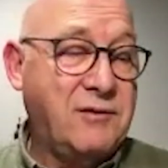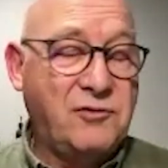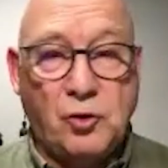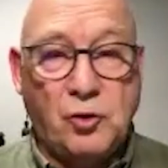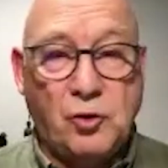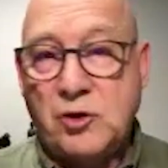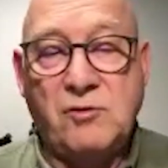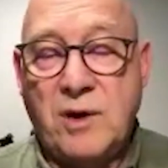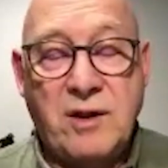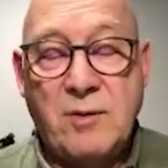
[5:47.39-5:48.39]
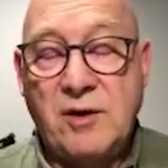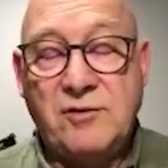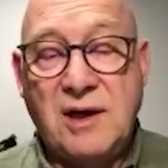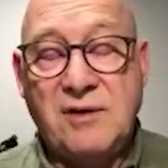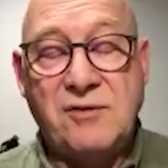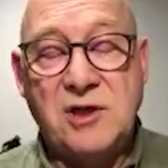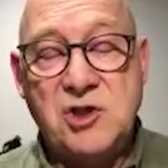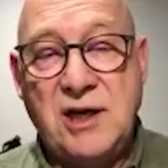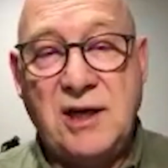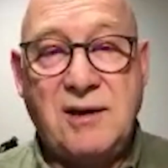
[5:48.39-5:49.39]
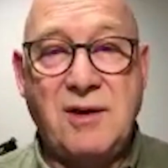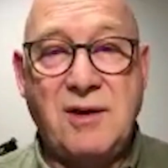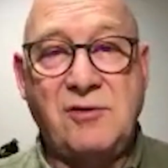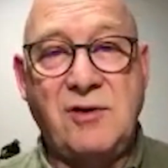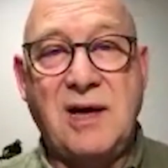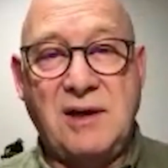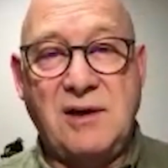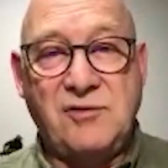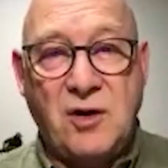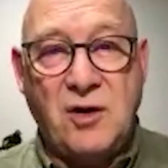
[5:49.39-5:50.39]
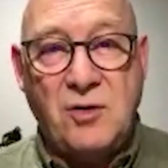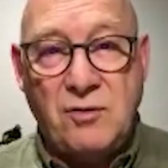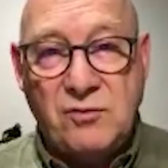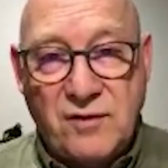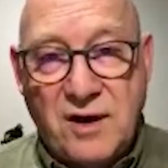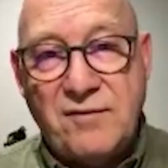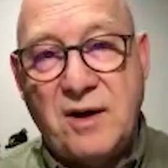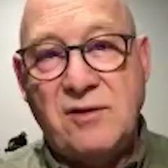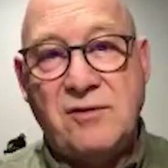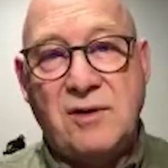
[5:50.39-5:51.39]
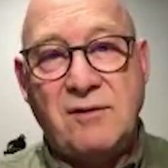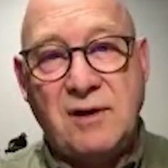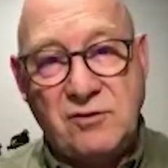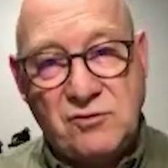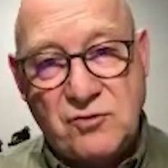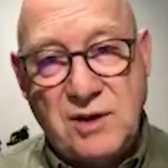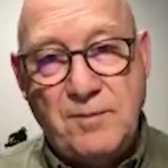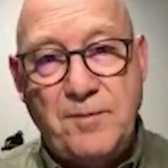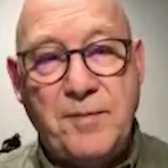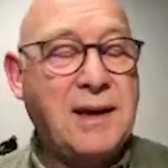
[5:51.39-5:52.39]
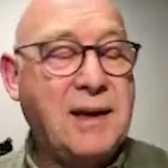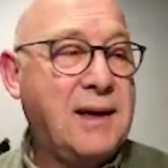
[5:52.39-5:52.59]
Soot is one of the most carcinogenic things out there. So firefighters are at extreme